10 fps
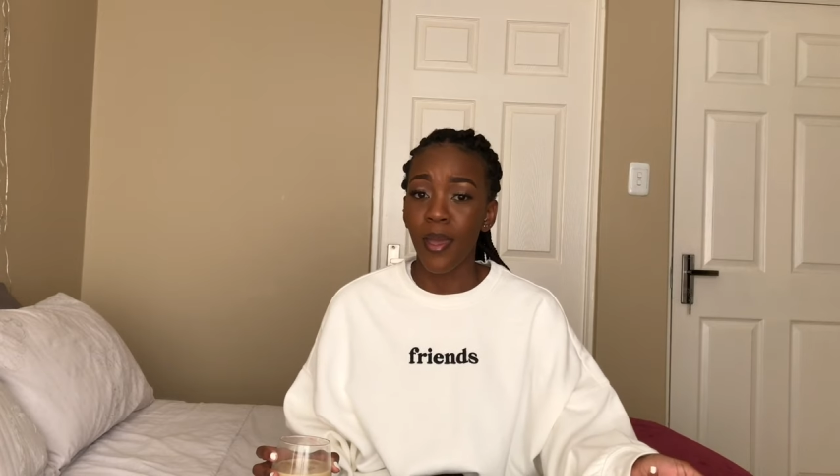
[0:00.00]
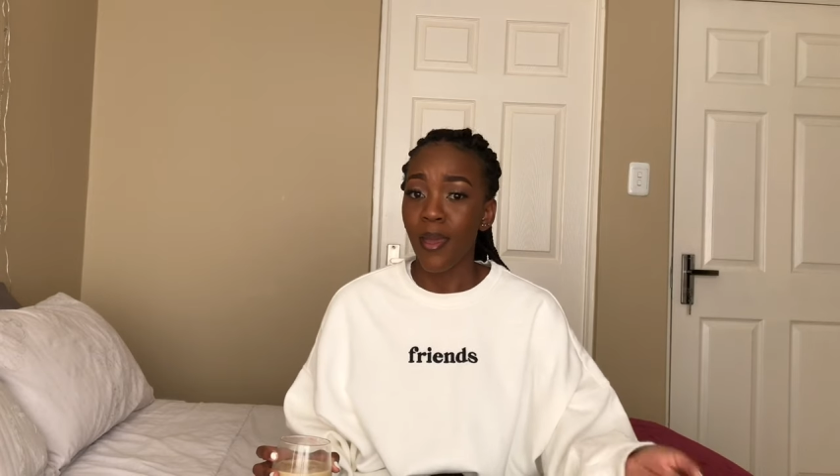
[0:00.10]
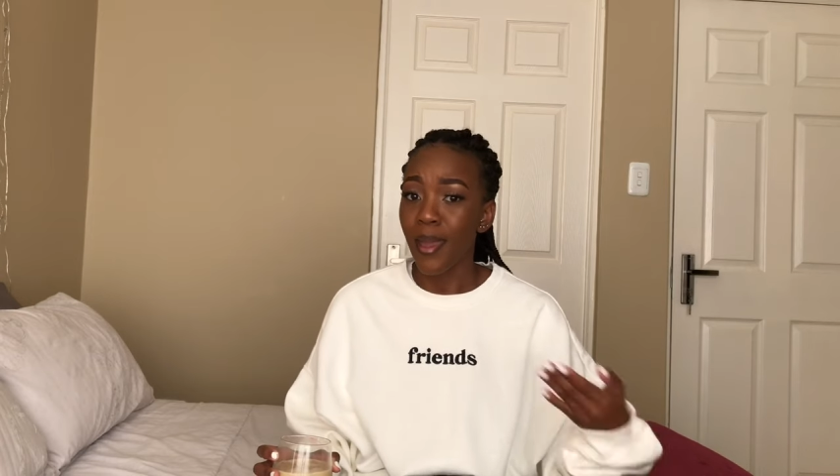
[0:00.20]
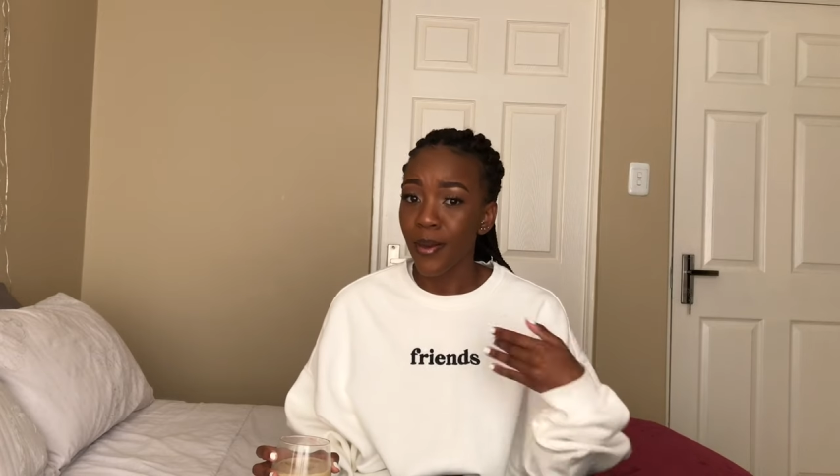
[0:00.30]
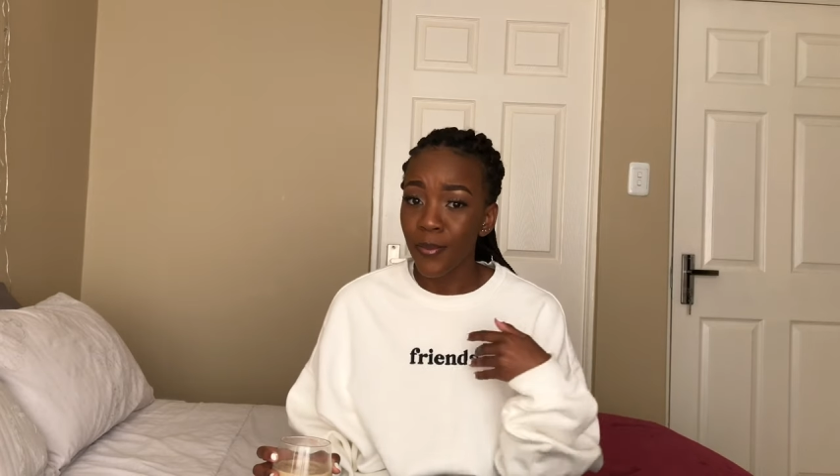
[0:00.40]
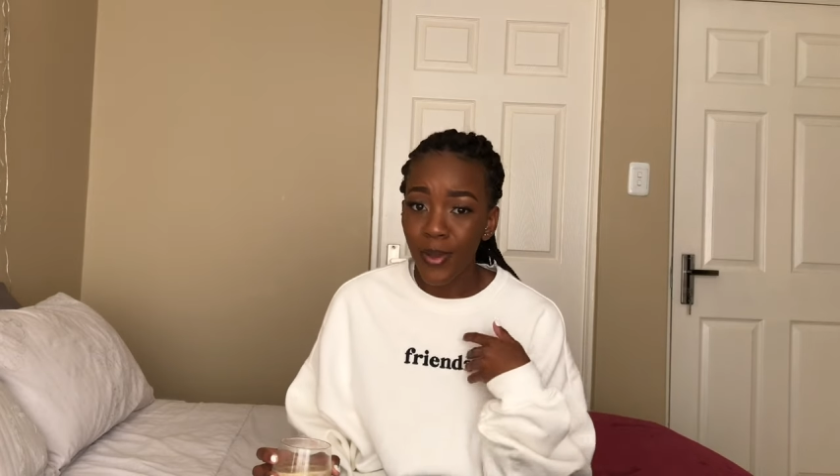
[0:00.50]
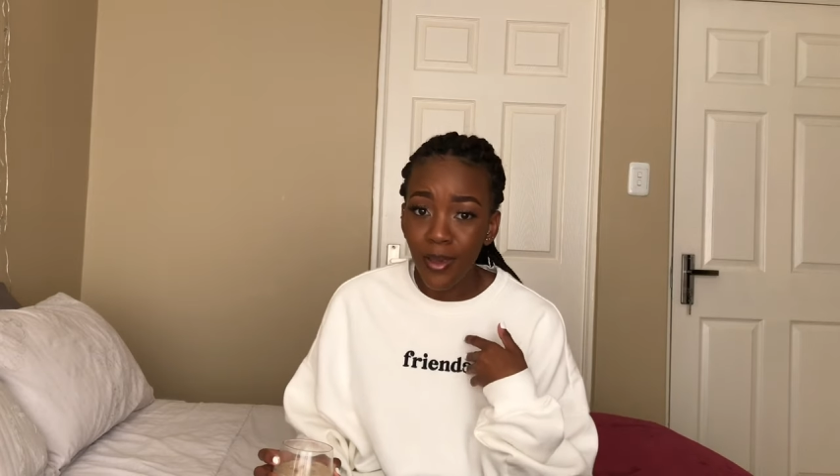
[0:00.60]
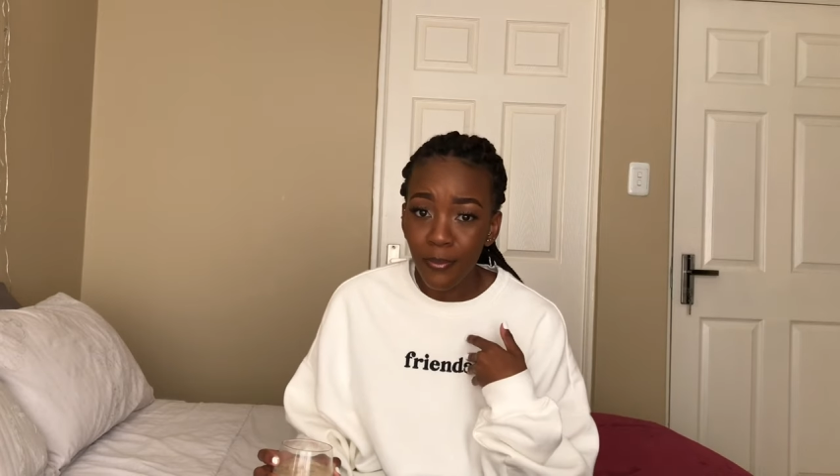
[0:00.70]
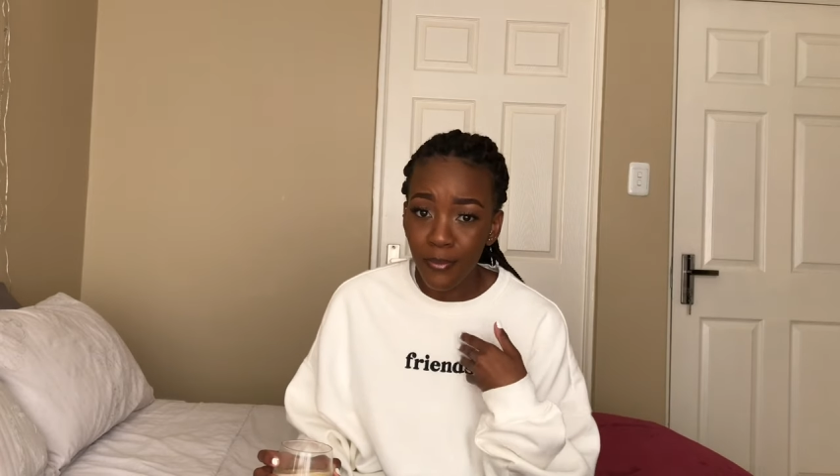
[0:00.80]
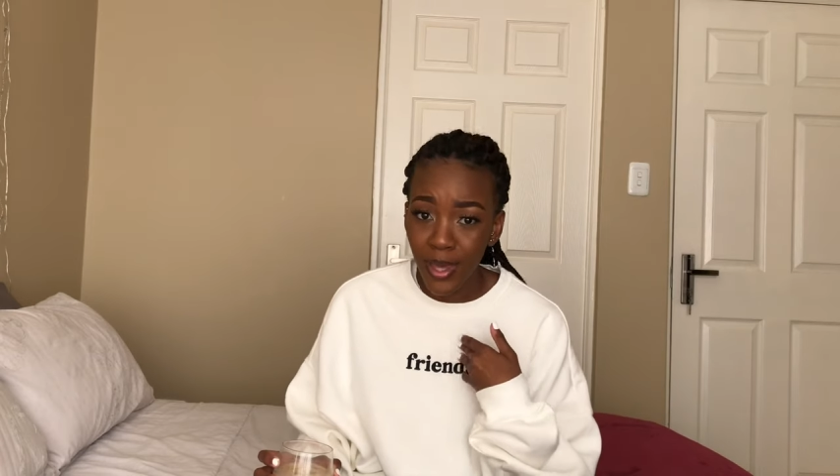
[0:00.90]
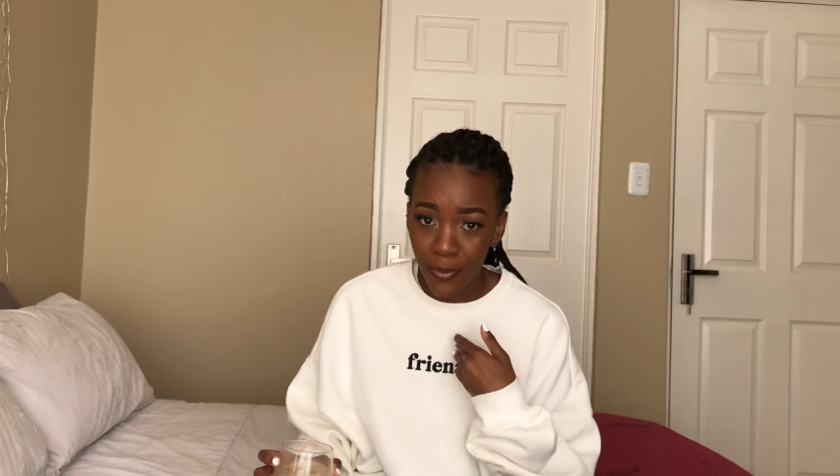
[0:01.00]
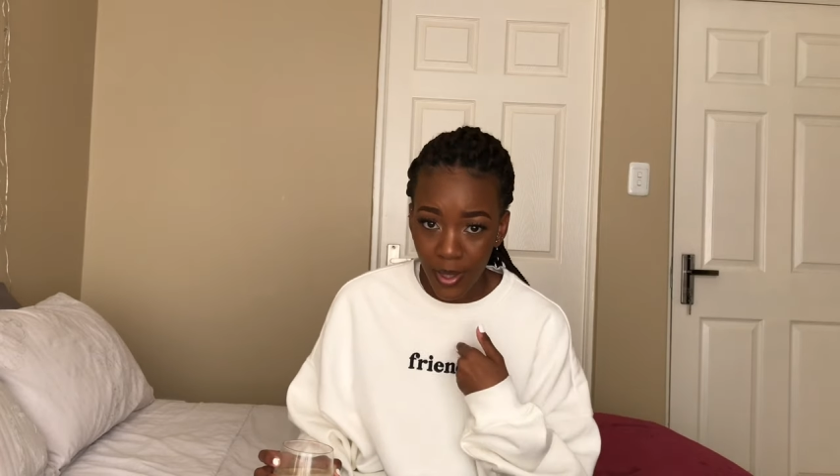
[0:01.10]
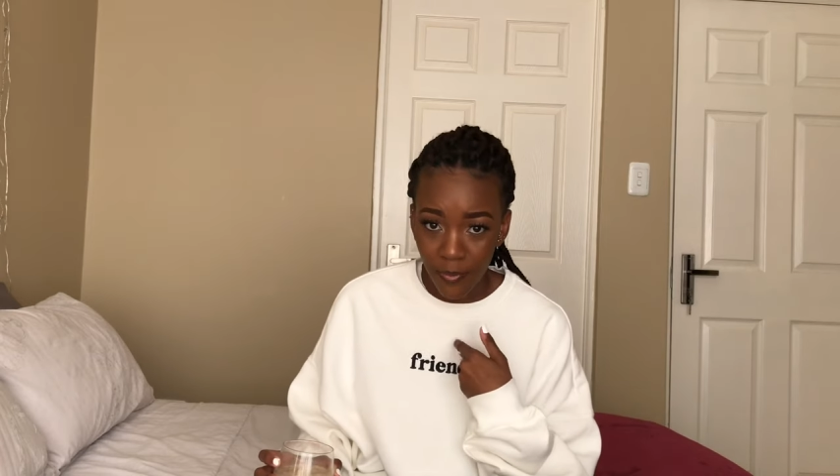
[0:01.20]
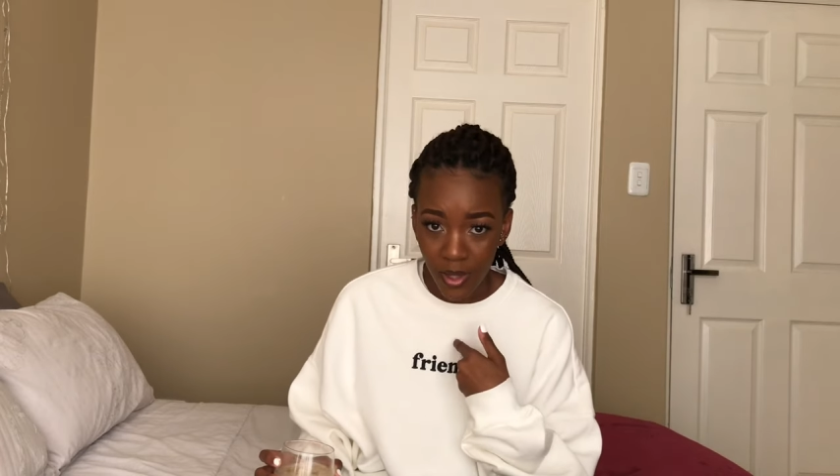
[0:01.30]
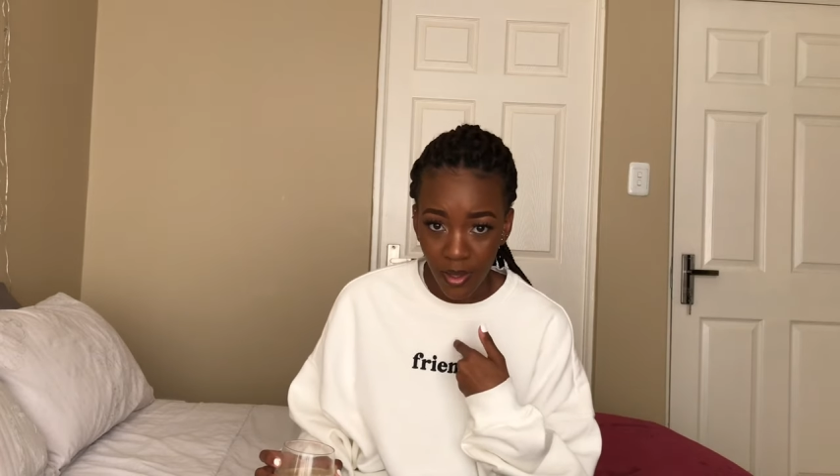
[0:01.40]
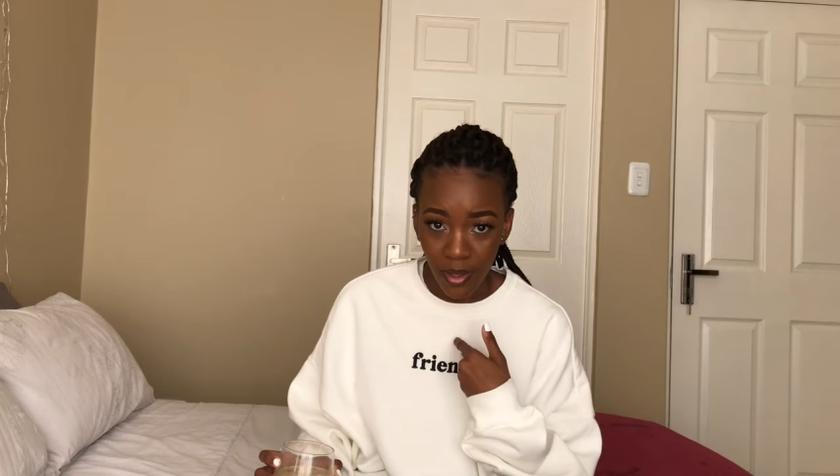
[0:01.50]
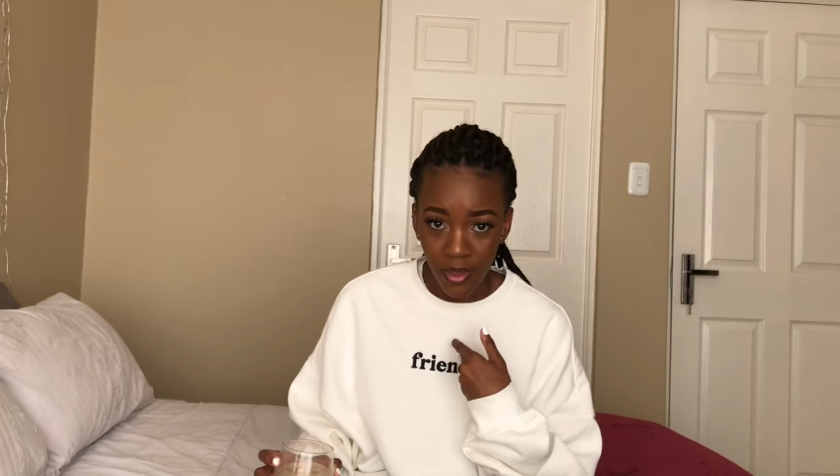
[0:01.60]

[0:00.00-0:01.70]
And me being me,